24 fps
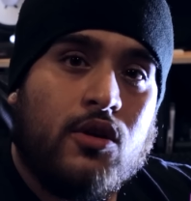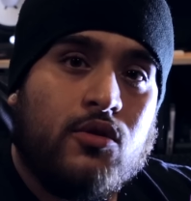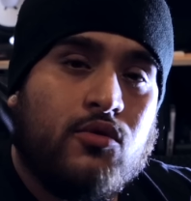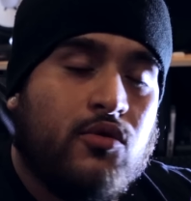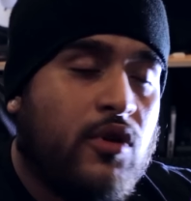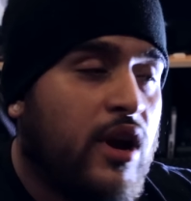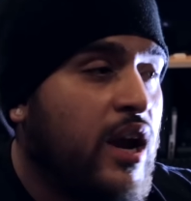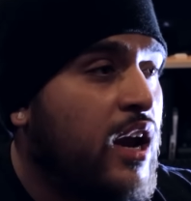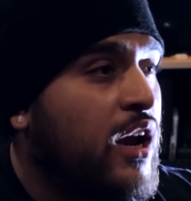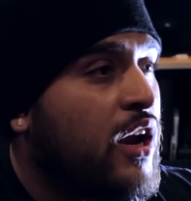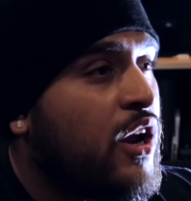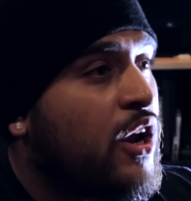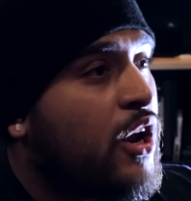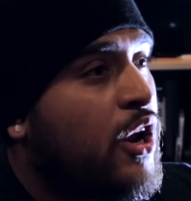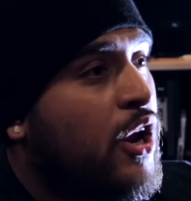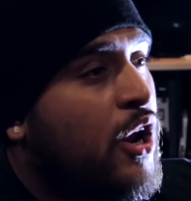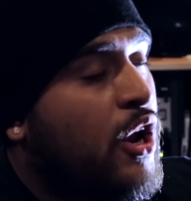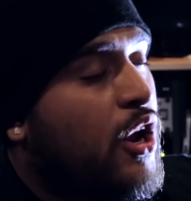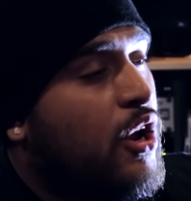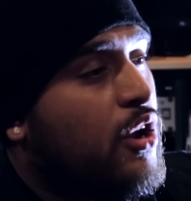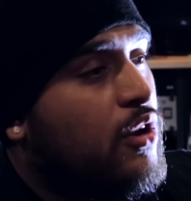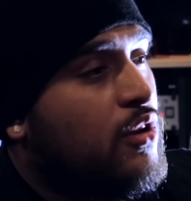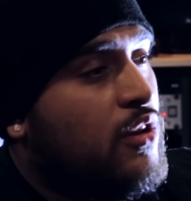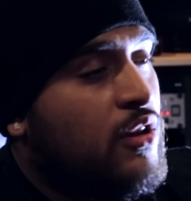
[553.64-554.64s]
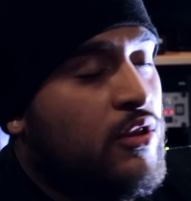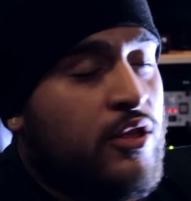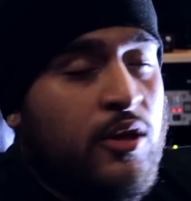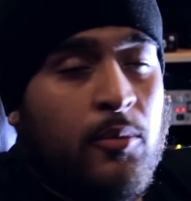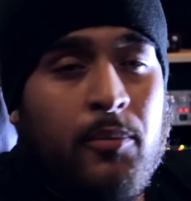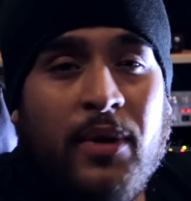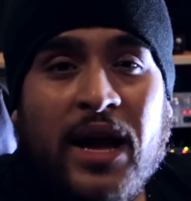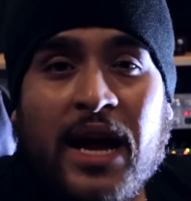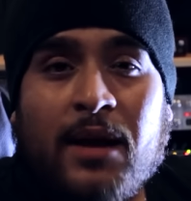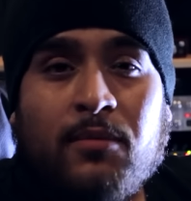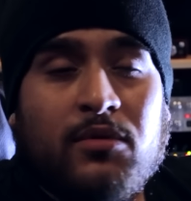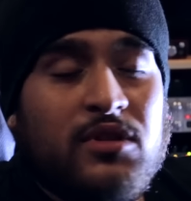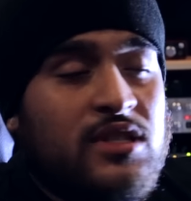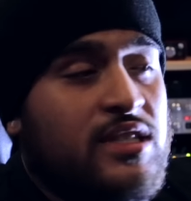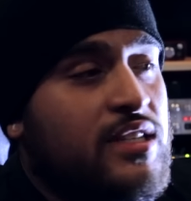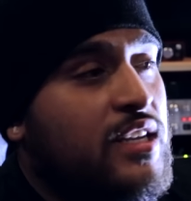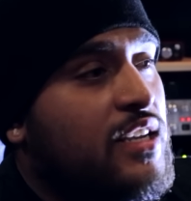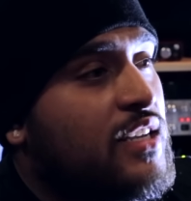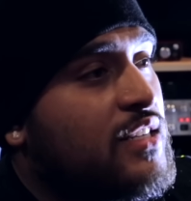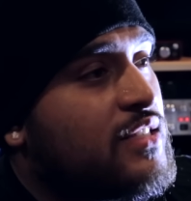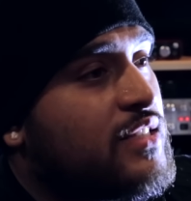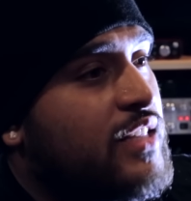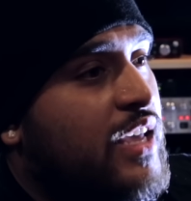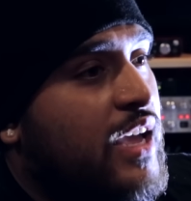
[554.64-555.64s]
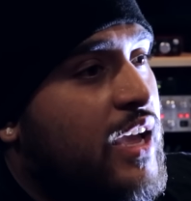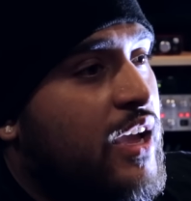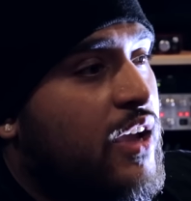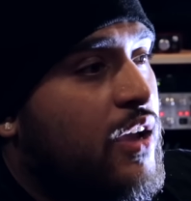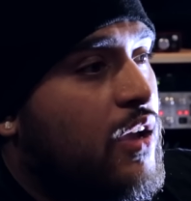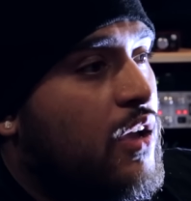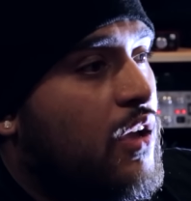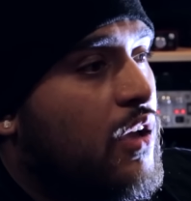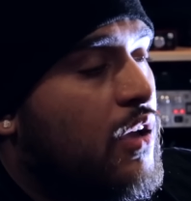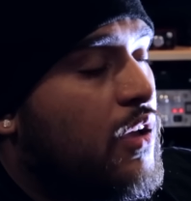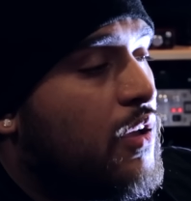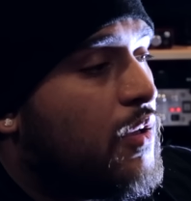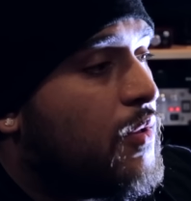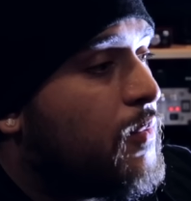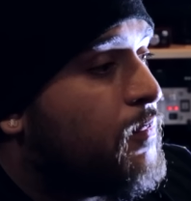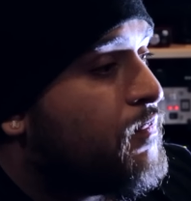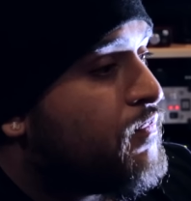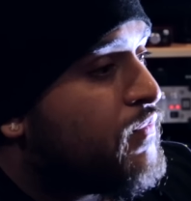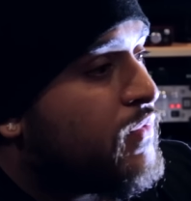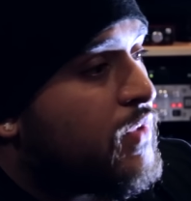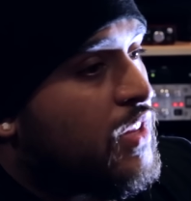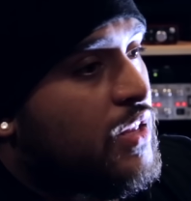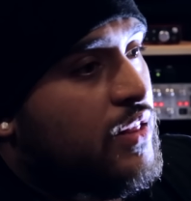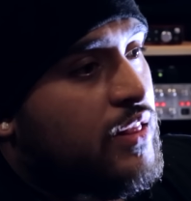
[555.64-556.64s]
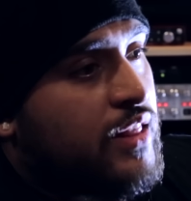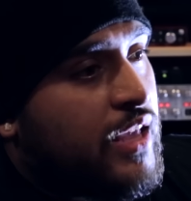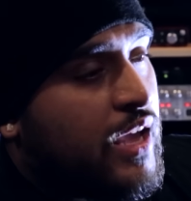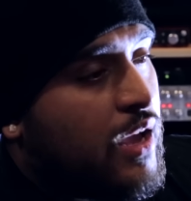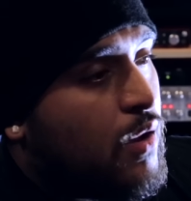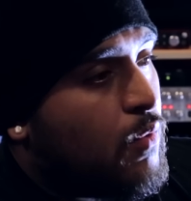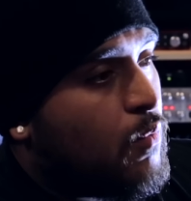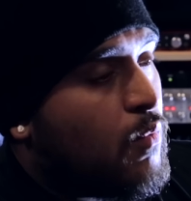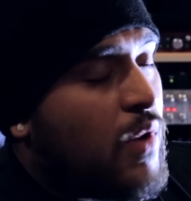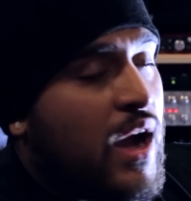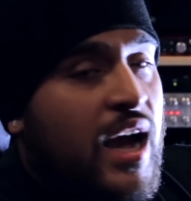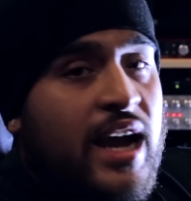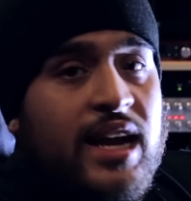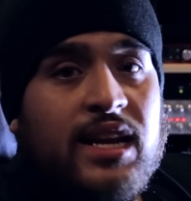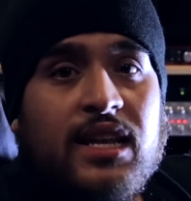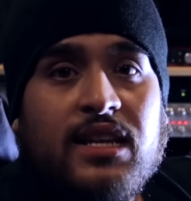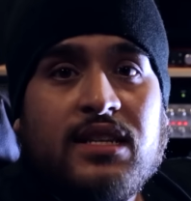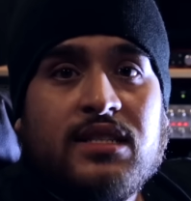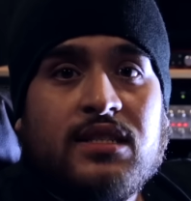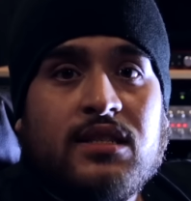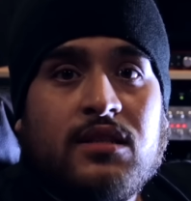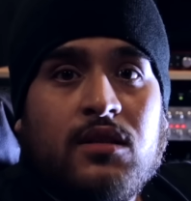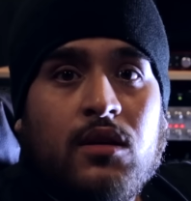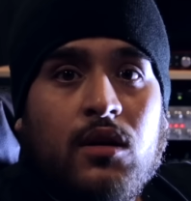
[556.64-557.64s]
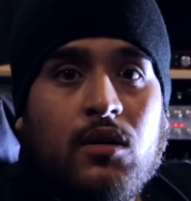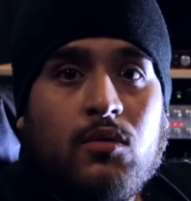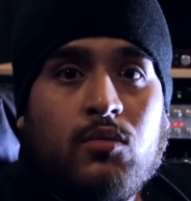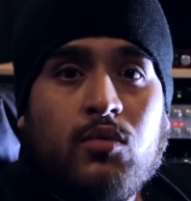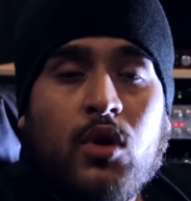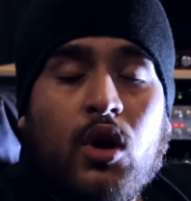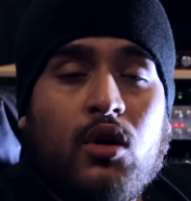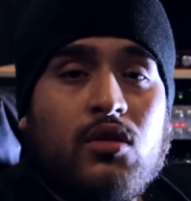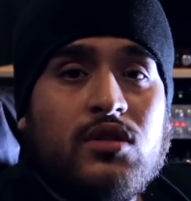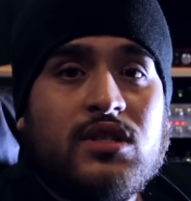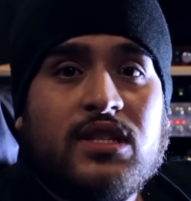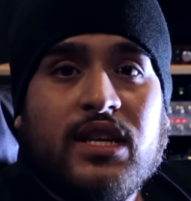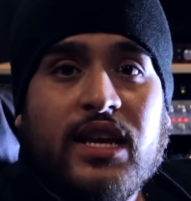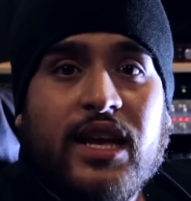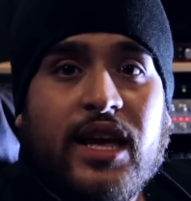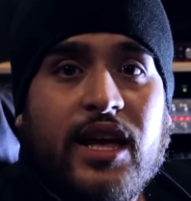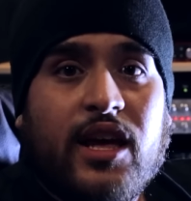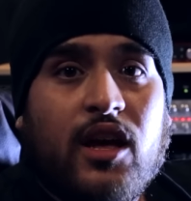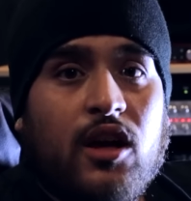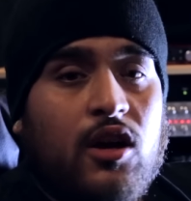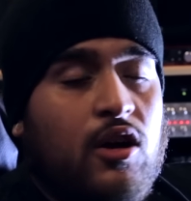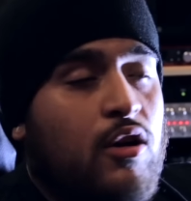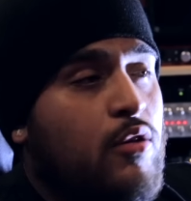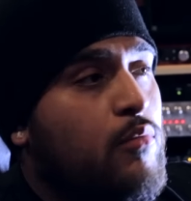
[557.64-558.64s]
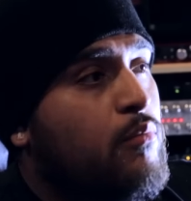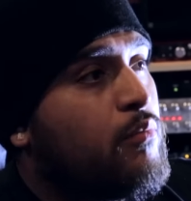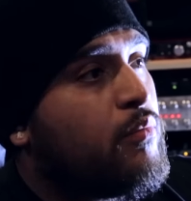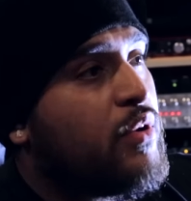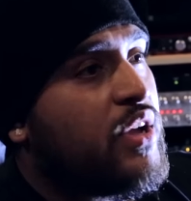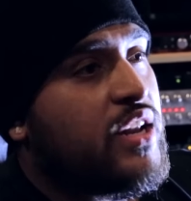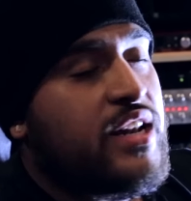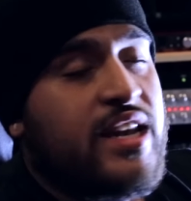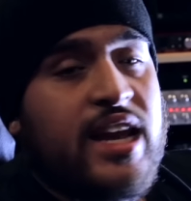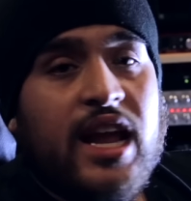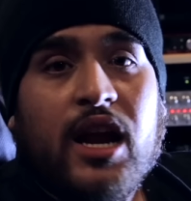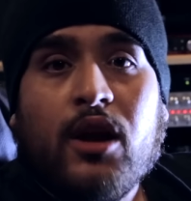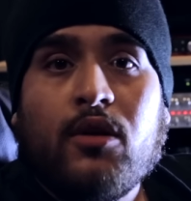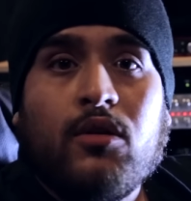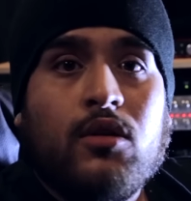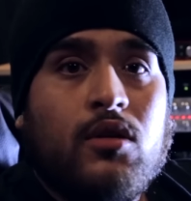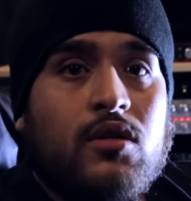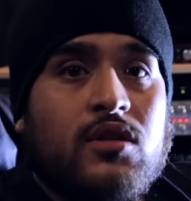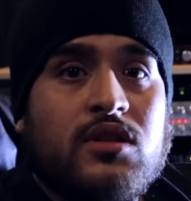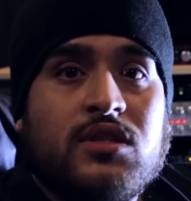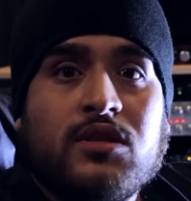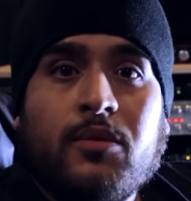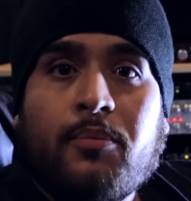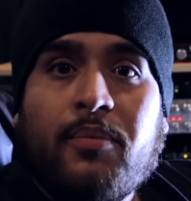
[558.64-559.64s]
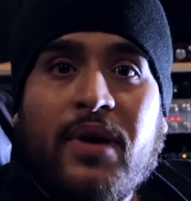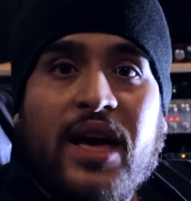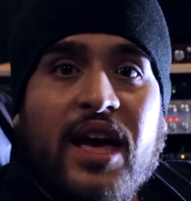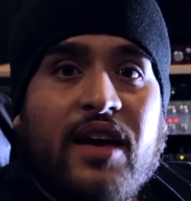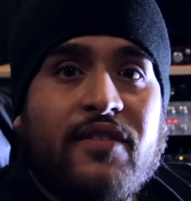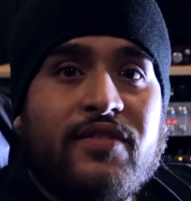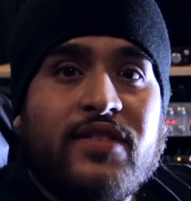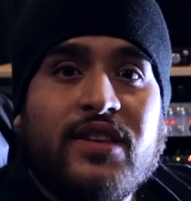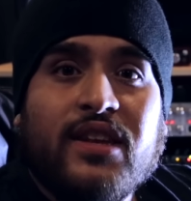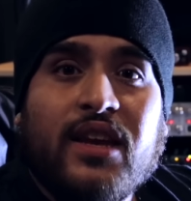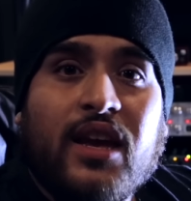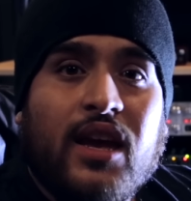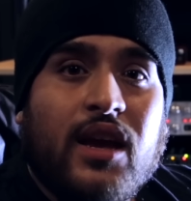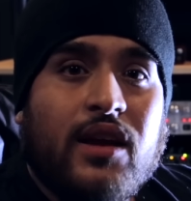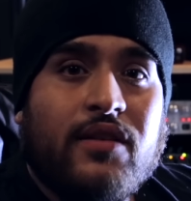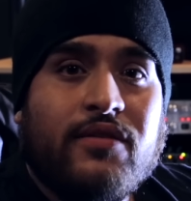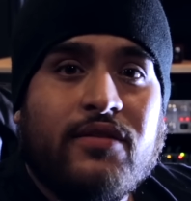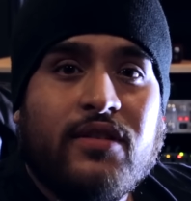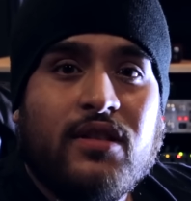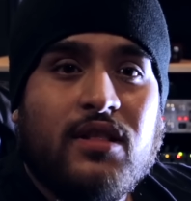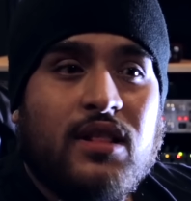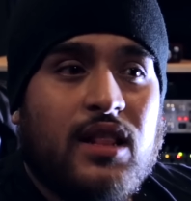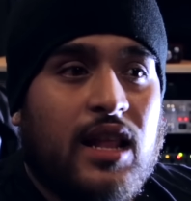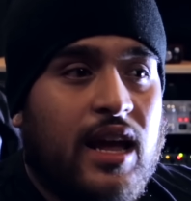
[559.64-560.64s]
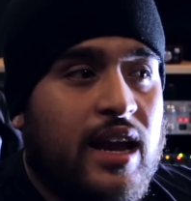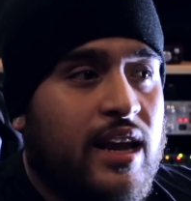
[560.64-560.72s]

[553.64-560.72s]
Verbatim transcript: Great. The Bible says that uh, that wide is the road to hell, but narrow is the path to heaven.